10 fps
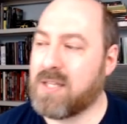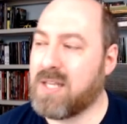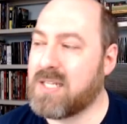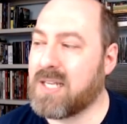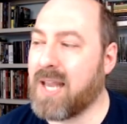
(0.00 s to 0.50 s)

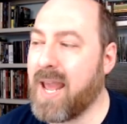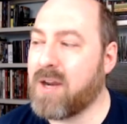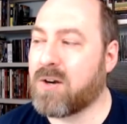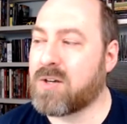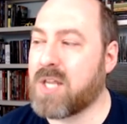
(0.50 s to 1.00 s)
These
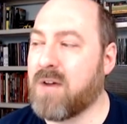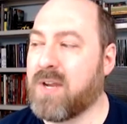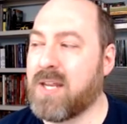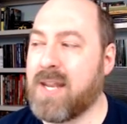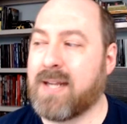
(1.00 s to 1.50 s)
layers of
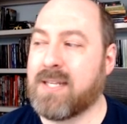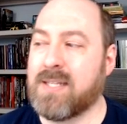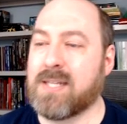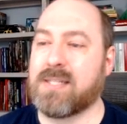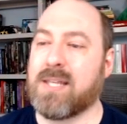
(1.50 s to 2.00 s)

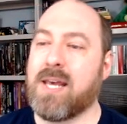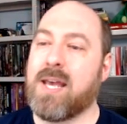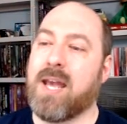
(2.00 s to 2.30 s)
connectedness